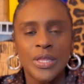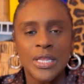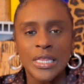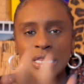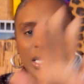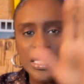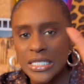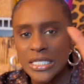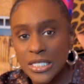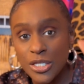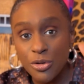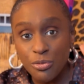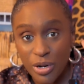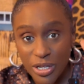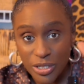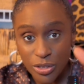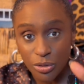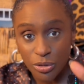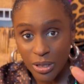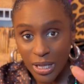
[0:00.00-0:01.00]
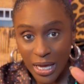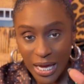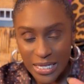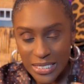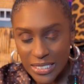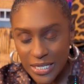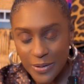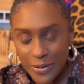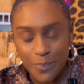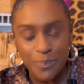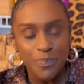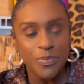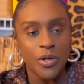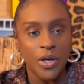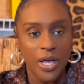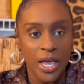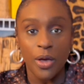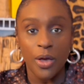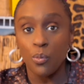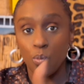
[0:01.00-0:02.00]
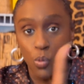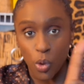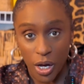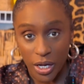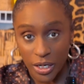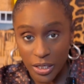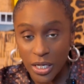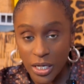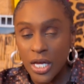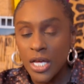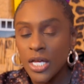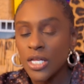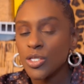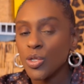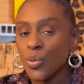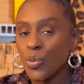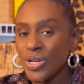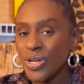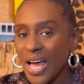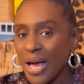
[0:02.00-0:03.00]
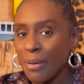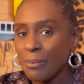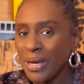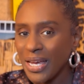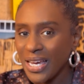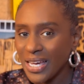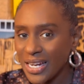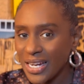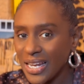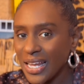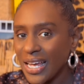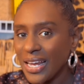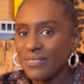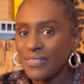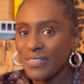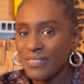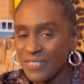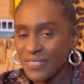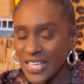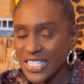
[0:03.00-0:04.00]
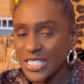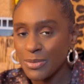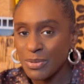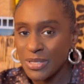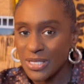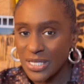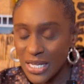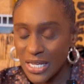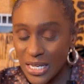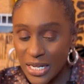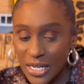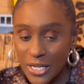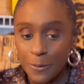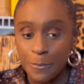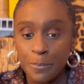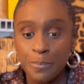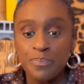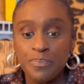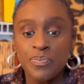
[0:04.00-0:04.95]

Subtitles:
this is a rental closet. Okay, one. So we're not making a lot of investments in it.